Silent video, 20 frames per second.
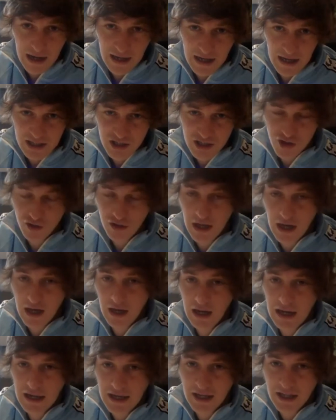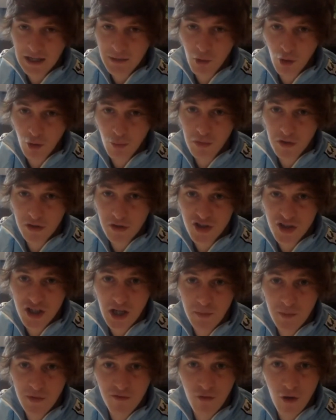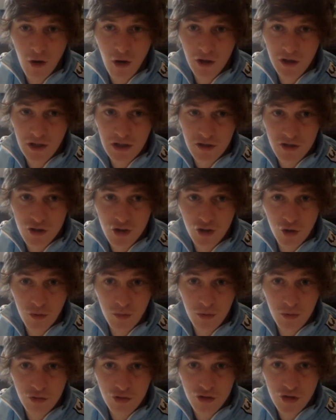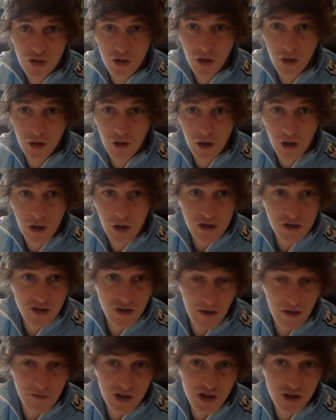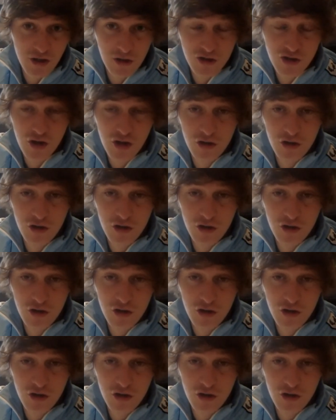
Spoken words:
had him up with Jamie Vardy as a double to have a shot on